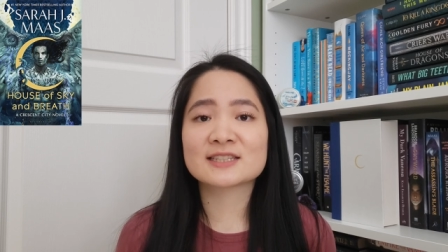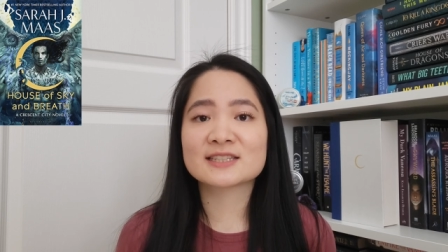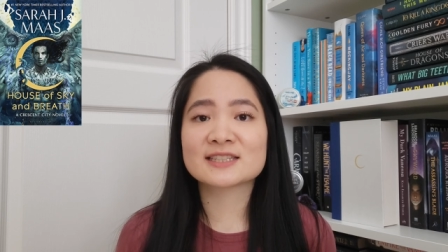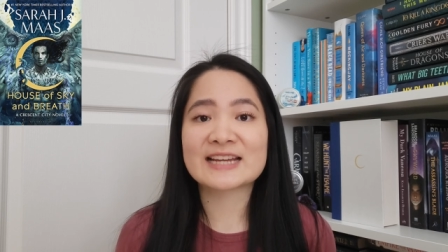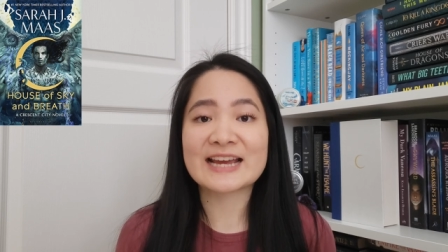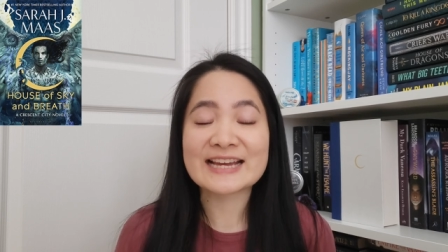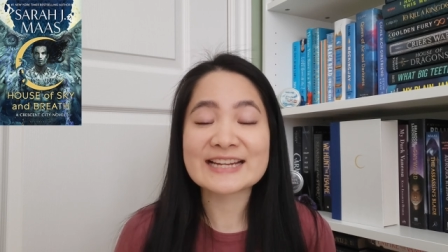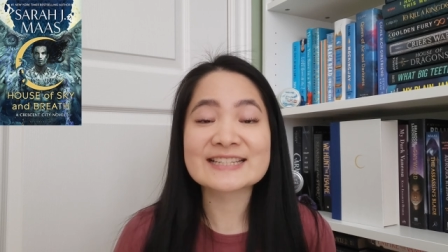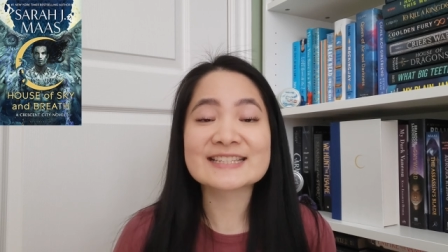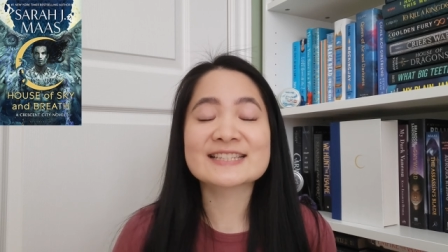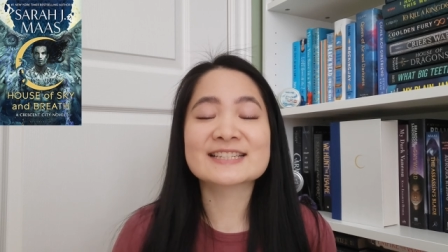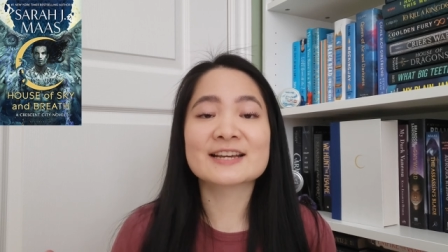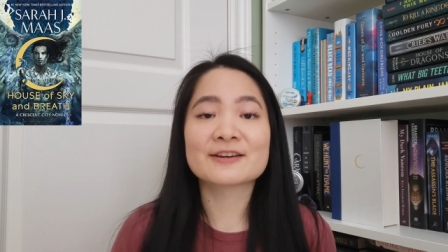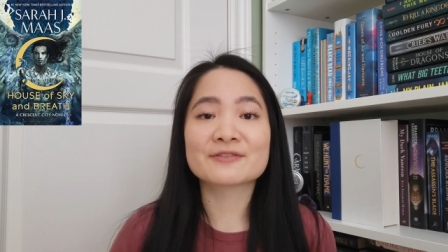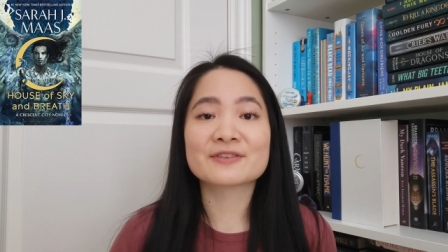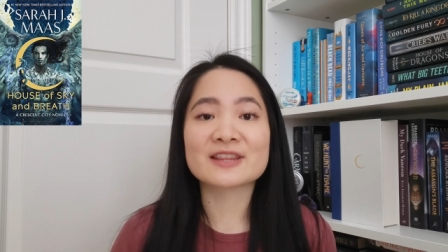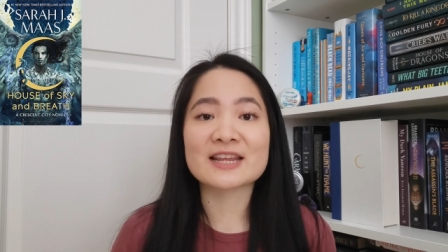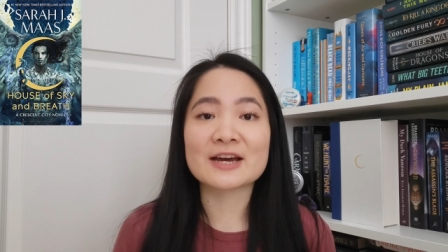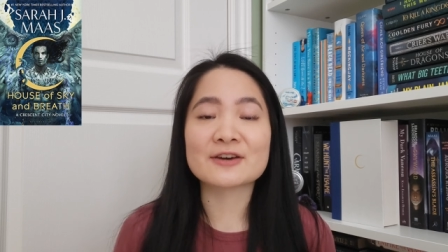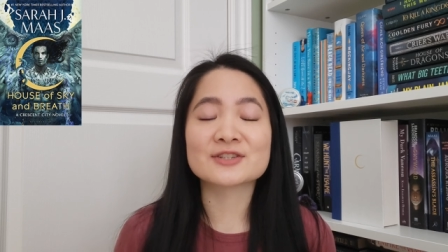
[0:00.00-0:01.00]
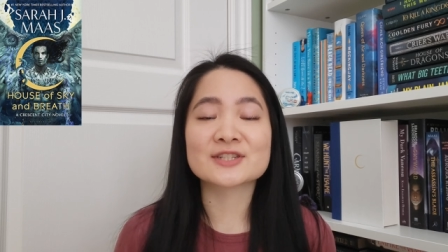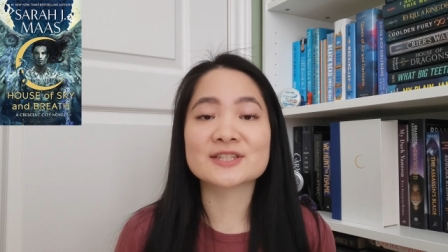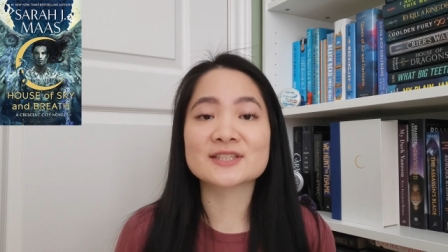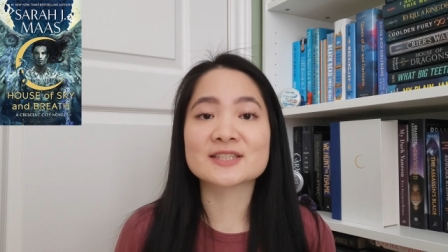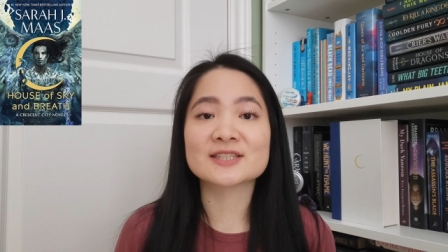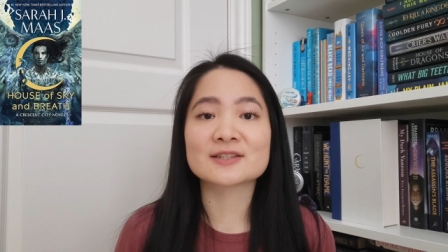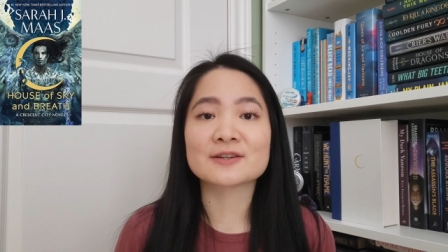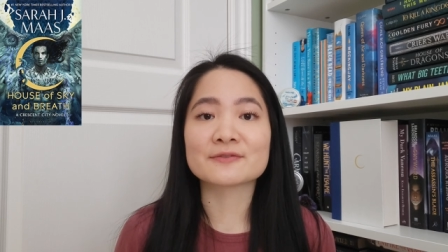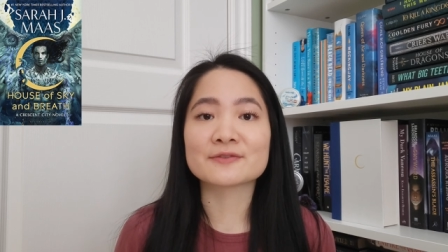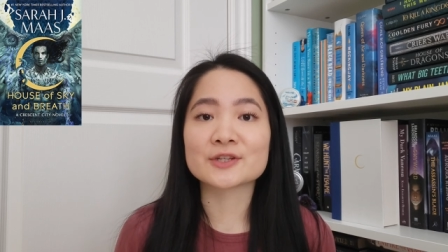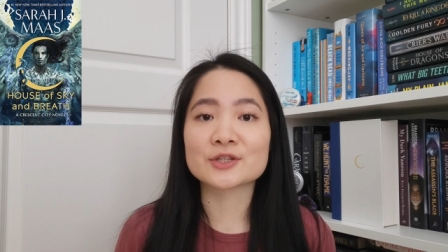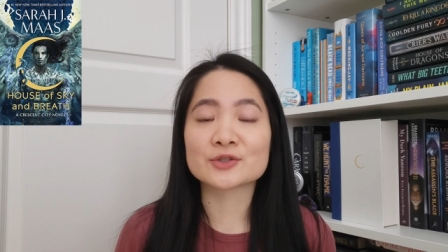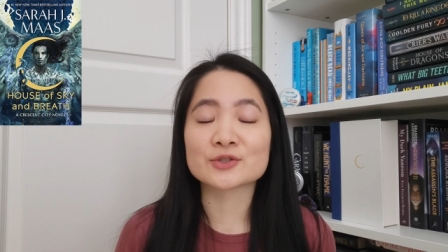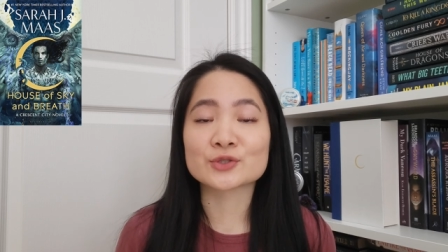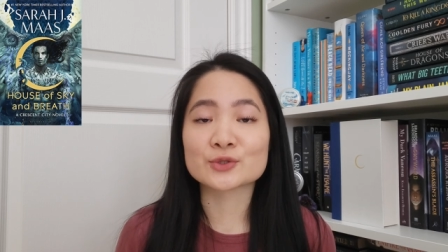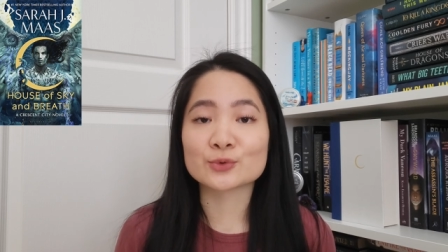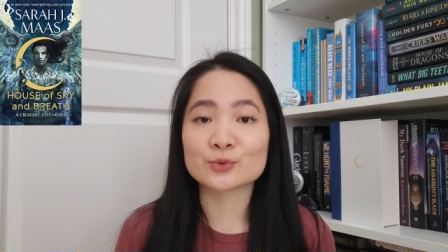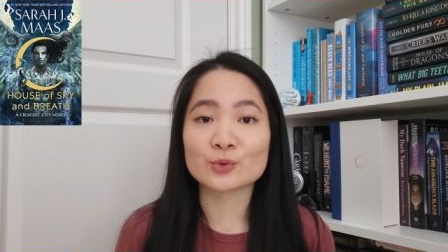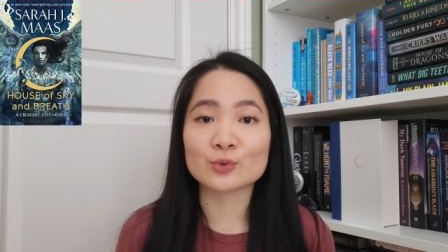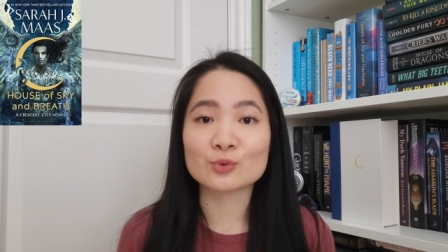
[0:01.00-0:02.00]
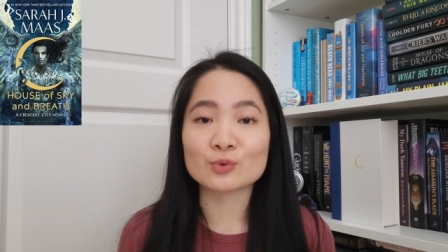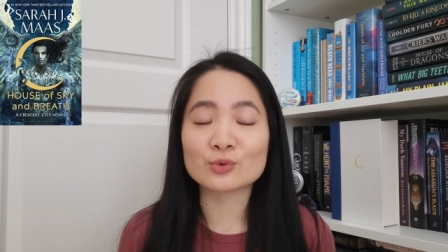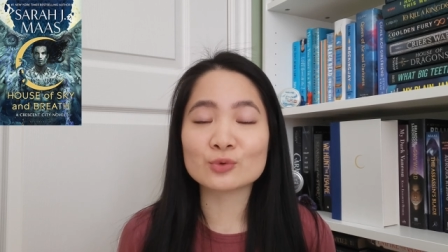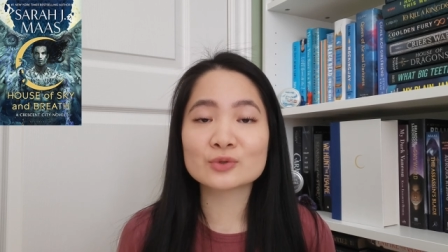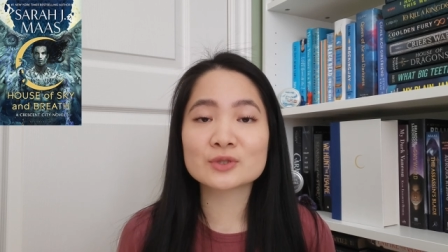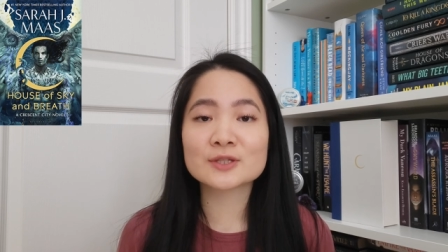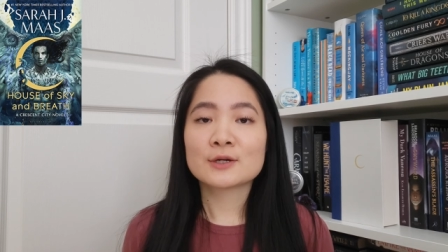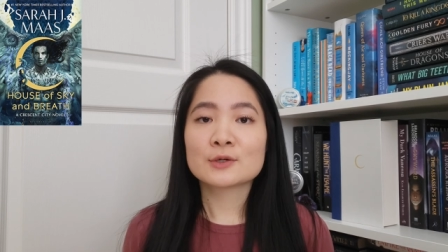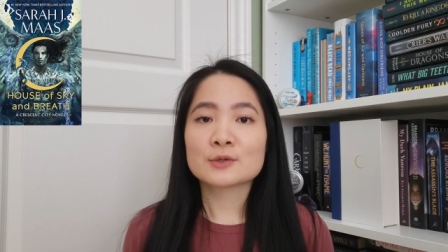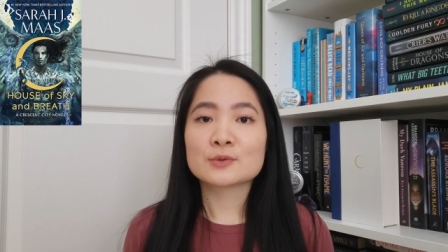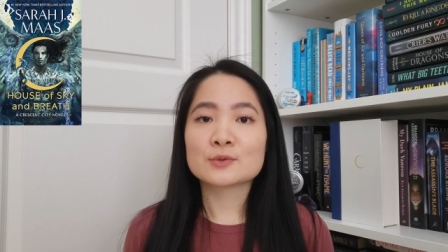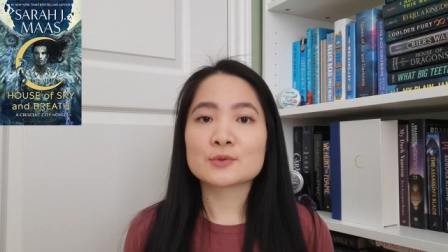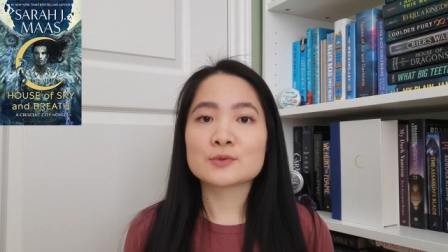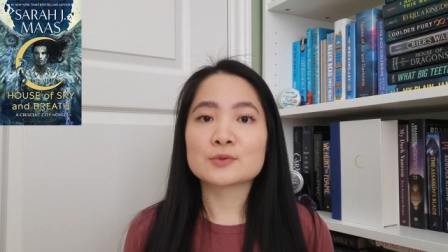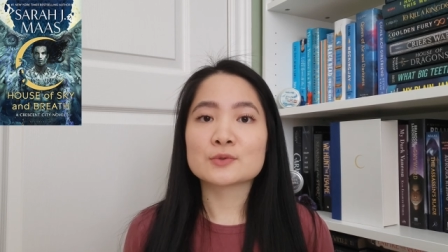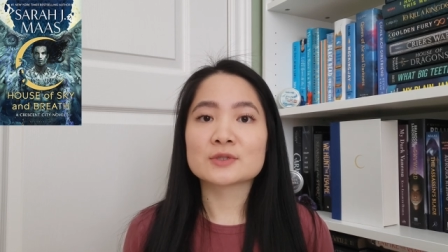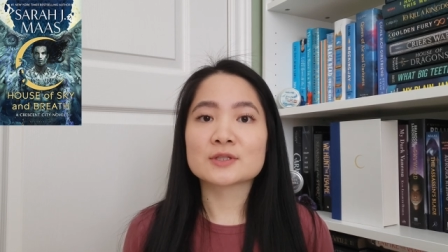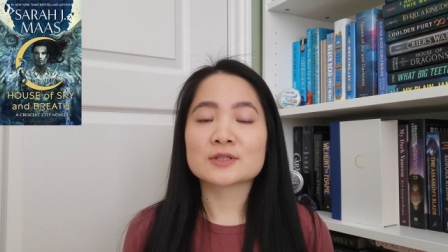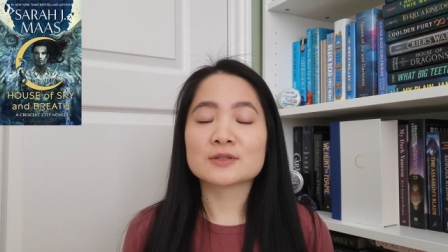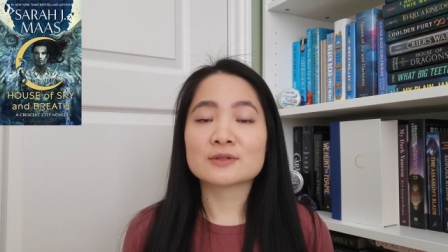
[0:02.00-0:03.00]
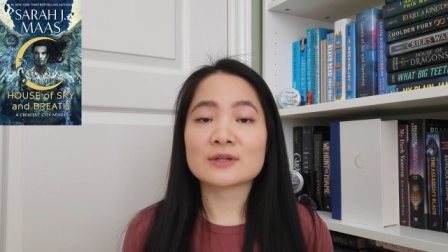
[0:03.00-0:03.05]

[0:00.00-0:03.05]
tens of thousands of years old who